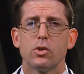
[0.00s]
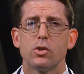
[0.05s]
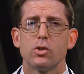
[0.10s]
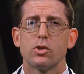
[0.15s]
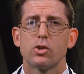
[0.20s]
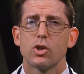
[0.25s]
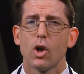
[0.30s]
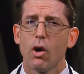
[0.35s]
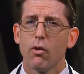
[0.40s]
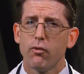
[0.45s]

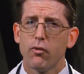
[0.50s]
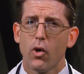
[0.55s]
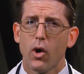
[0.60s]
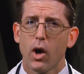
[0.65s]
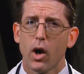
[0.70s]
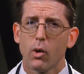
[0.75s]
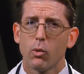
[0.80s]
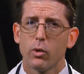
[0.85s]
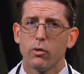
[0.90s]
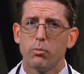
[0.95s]
So
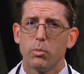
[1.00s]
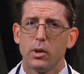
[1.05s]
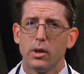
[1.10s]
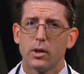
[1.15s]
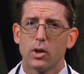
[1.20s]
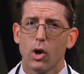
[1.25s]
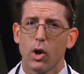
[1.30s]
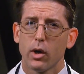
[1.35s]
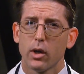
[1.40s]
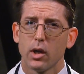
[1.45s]
far, we've been
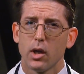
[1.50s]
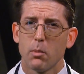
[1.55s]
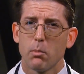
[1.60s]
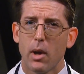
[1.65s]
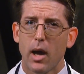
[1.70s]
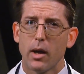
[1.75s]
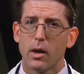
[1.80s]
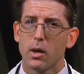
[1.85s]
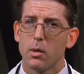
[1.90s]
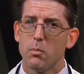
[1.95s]
talking
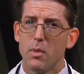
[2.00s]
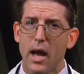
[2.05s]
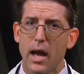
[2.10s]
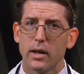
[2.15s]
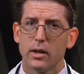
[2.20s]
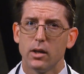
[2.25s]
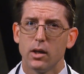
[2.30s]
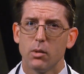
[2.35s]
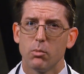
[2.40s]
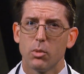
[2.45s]
about
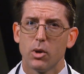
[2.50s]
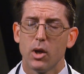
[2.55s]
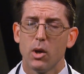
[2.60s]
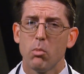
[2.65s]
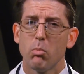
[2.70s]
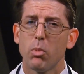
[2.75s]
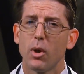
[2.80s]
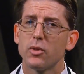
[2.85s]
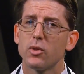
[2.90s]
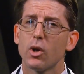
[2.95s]
imatinib,
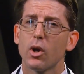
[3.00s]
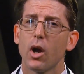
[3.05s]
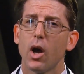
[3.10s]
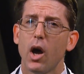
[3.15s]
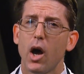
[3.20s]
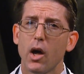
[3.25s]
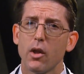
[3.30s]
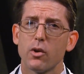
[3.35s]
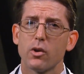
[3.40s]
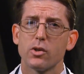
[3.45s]
but there are
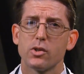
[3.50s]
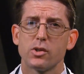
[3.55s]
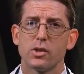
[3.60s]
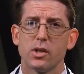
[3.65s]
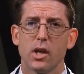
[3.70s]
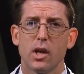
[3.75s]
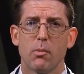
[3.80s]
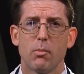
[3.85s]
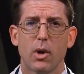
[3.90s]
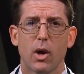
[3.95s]
other
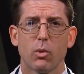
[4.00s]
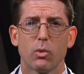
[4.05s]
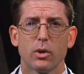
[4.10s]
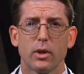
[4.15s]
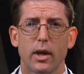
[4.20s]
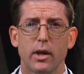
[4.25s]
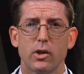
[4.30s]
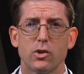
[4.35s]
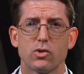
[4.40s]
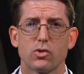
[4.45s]

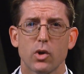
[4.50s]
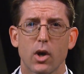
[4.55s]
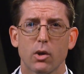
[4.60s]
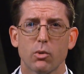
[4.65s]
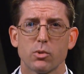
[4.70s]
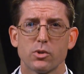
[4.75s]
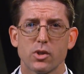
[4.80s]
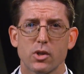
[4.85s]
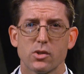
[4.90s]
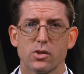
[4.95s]
CML-related drug
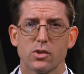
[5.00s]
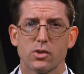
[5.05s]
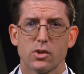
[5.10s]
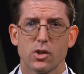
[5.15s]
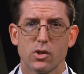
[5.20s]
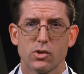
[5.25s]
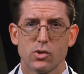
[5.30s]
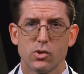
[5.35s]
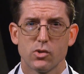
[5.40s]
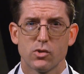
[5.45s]
resistance
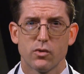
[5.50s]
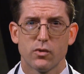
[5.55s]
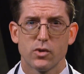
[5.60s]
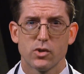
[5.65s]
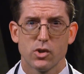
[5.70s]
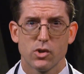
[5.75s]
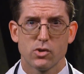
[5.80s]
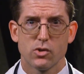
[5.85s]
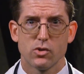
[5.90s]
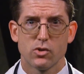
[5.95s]
issues
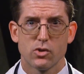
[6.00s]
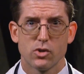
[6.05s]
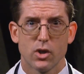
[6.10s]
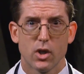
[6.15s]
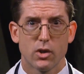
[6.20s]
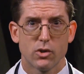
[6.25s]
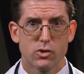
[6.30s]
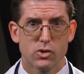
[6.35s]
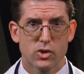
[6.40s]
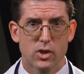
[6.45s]
physicians should
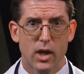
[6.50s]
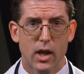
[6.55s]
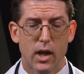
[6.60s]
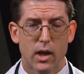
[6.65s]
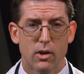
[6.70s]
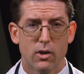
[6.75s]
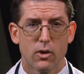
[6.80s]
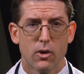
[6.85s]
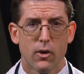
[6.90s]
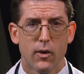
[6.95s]

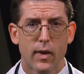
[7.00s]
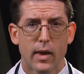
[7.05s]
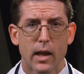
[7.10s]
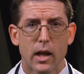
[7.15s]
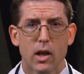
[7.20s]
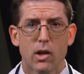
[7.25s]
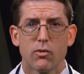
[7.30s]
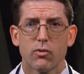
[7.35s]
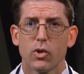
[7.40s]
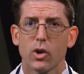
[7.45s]
understand.
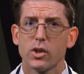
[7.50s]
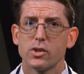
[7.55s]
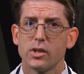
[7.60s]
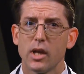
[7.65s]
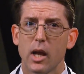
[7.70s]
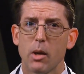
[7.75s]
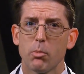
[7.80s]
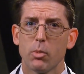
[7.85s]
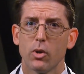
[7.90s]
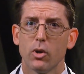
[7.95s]
For
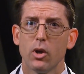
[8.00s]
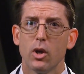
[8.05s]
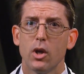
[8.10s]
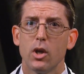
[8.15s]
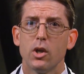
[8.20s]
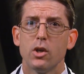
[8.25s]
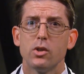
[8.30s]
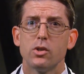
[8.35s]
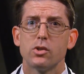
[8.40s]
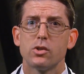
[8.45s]
example,
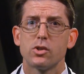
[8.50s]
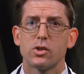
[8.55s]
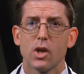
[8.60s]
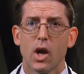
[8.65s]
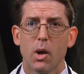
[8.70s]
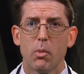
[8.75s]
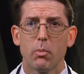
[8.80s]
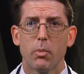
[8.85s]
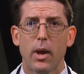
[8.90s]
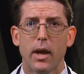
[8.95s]

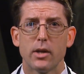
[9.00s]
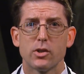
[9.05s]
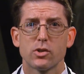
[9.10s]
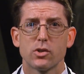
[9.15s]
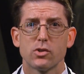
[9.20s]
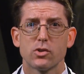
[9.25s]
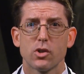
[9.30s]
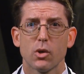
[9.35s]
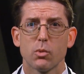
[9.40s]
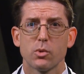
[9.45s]
some
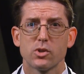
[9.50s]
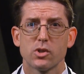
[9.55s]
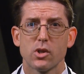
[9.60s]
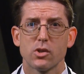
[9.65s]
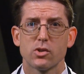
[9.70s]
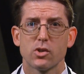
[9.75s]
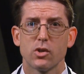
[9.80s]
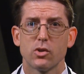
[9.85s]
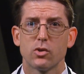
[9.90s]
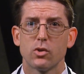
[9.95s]
patients are
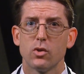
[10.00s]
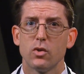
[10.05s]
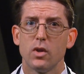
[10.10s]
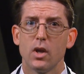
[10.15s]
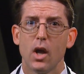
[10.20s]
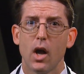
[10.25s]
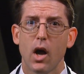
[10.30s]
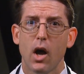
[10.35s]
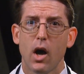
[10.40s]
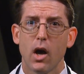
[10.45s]
resistant to
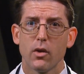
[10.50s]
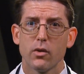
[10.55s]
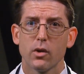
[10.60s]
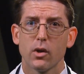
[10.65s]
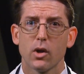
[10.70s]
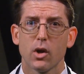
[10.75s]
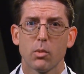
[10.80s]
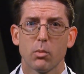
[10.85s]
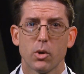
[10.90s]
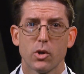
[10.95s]
the other
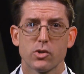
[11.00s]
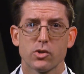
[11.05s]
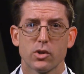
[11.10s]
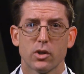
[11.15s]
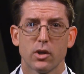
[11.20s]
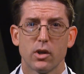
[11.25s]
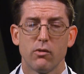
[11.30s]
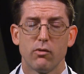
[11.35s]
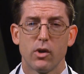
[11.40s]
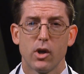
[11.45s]

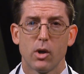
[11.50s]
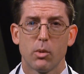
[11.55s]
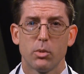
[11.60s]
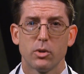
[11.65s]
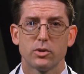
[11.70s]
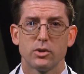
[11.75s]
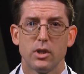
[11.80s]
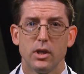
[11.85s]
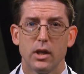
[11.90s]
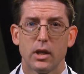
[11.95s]
commercially
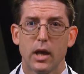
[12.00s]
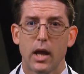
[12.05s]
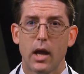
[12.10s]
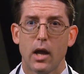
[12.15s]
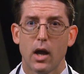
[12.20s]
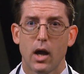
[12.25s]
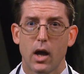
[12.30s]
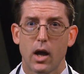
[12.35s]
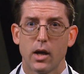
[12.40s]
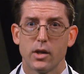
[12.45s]
available
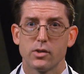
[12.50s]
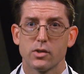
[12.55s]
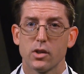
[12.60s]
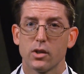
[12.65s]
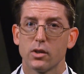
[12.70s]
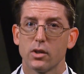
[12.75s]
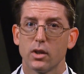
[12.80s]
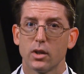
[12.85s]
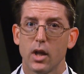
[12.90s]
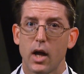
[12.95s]
TKIs,
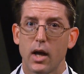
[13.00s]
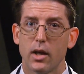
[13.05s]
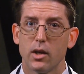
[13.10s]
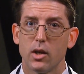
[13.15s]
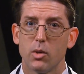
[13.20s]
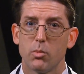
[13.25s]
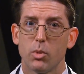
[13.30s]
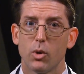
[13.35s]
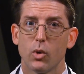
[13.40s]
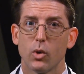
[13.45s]

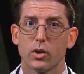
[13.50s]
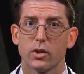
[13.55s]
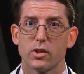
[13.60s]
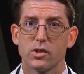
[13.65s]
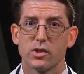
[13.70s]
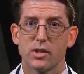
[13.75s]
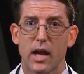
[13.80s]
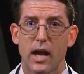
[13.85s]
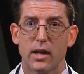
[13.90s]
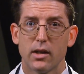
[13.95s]
nilotinib or
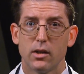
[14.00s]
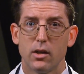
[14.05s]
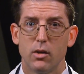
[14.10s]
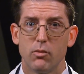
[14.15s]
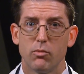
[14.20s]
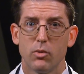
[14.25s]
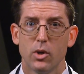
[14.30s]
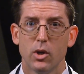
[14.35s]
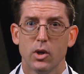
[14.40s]
dasatinib.